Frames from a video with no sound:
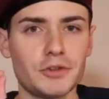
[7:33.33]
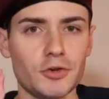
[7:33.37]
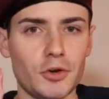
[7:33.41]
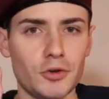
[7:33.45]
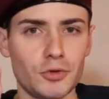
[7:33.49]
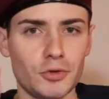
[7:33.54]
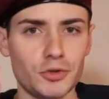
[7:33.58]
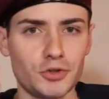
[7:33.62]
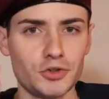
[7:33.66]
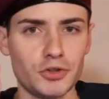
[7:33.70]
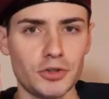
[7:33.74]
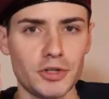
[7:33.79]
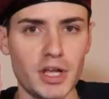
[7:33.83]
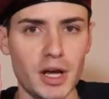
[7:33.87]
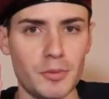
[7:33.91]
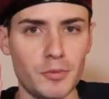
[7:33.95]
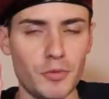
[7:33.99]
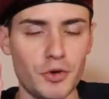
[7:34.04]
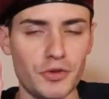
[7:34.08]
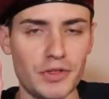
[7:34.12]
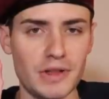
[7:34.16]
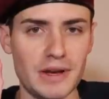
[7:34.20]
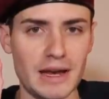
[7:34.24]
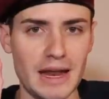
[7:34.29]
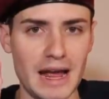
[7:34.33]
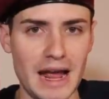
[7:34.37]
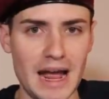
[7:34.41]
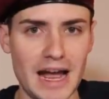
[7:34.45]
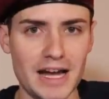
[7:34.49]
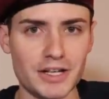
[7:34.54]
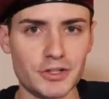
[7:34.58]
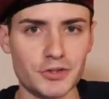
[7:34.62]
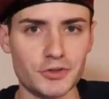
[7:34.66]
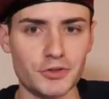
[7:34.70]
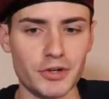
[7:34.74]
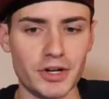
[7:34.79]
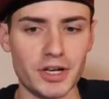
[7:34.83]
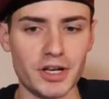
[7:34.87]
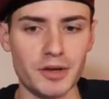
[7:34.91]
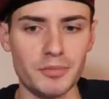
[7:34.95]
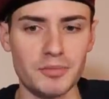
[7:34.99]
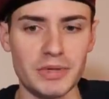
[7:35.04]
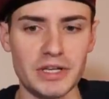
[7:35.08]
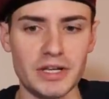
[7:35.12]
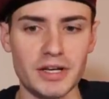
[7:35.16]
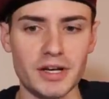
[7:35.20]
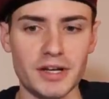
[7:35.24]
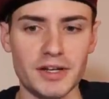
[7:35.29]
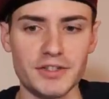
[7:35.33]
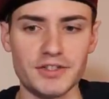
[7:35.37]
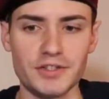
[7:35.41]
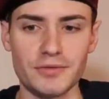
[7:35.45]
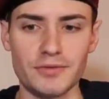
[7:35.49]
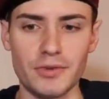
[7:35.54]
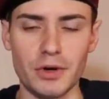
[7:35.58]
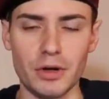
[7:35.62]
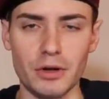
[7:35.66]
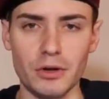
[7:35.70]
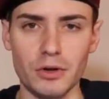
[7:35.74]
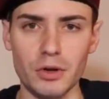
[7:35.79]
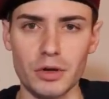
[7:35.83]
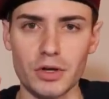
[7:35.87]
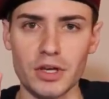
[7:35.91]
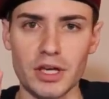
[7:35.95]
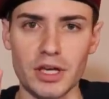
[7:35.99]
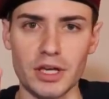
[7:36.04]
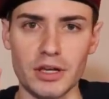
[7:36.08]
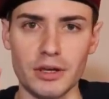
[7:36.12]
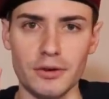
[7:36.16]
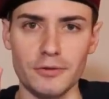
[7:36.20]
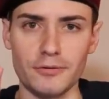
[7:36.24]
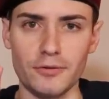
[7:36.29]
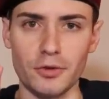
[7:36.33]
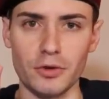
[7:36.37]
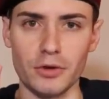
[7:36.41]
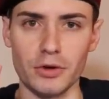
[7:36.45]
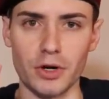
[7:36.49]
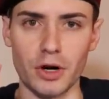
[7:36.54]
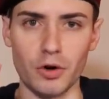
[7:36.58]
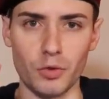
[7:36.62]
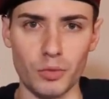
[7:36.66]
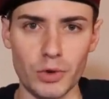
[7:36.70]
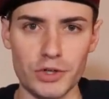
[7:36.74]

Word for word: that total should come with an asterisk because if you're looking for